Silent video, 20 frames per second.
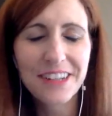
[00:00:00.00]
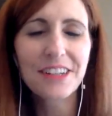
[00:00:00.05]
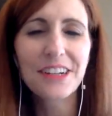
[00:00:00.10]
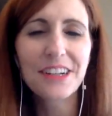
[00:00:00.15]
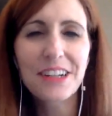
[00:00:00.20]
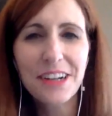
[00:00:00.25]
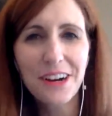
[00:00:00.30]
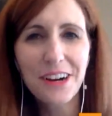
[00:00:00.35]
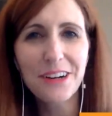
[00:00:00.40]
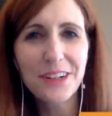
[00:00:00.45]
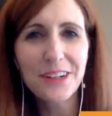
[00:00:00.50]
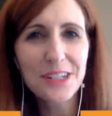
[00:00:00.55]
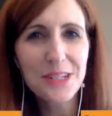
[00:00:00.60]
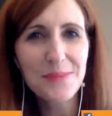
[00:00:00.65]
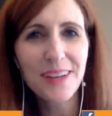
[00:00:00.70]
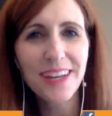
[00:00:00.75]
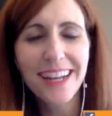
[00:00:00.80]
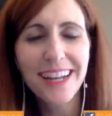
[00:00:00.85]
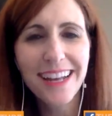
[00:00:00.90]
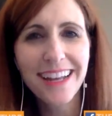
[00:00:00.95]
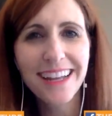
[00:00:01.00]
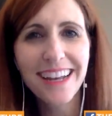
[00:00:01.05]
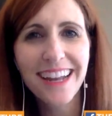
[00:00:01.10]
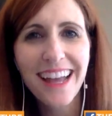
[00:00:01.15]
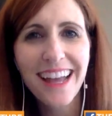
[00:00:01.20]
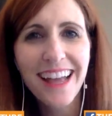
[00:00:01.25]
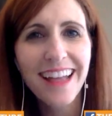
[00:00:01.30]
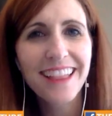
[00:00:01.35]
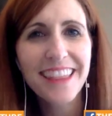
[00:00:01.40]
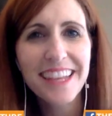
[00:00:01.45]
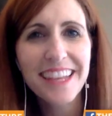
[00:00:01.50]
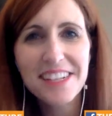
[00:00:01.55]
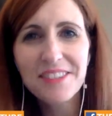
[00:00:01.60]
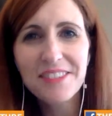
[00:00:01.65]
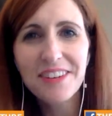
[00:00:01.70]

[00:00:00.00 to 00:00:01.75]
encouragement and thanks